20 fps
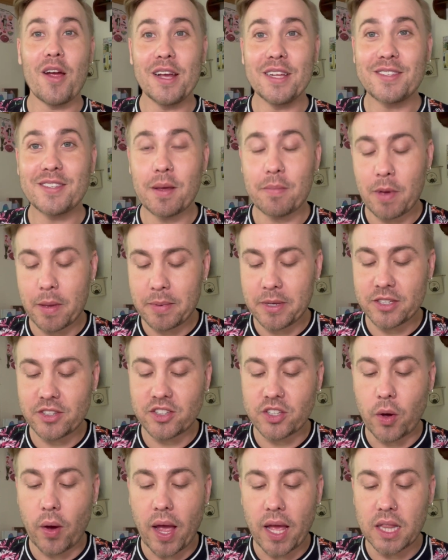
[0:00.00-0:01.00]
right, Sun Babies,
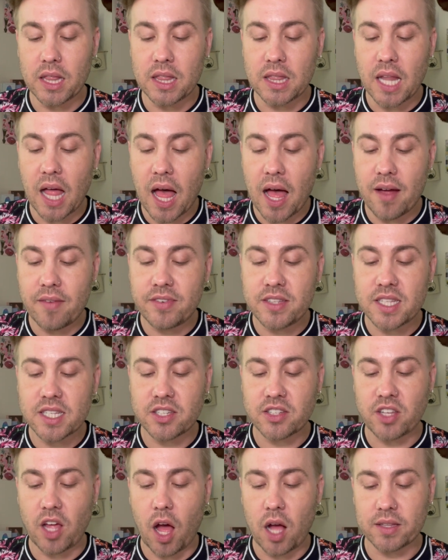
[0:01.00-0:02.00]
so I loved the
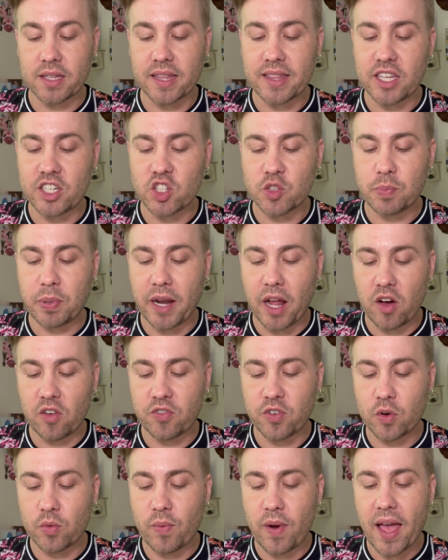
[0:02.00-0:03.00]
song that they just put out
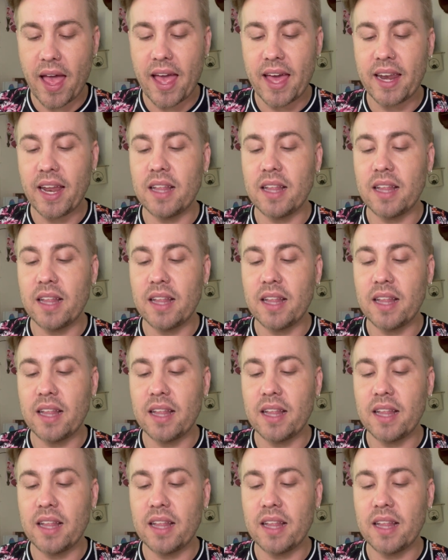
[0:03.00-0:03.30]
for Red.